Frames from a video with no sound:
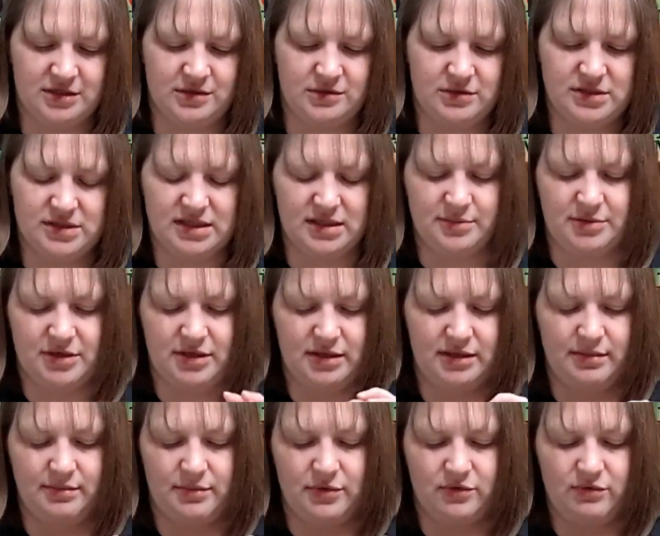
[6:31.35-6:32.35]
We're just going to put
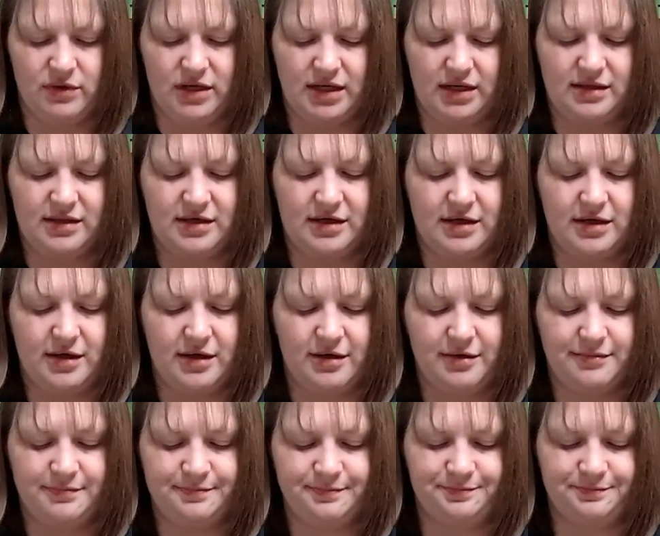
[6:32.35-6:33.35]
him right
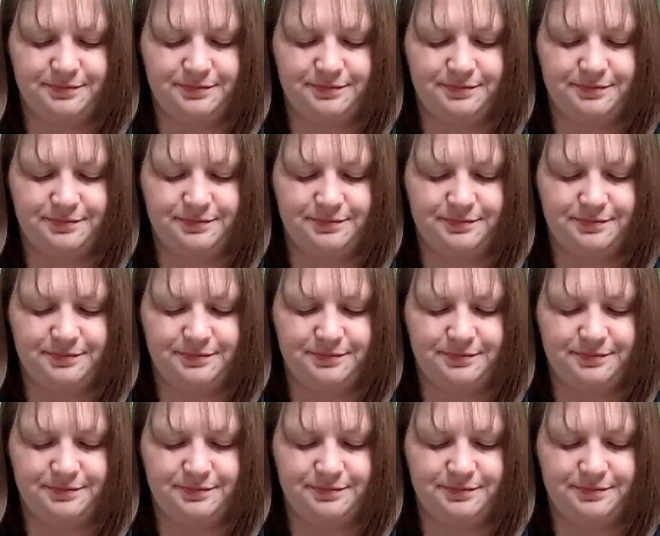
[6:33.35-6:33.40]
there.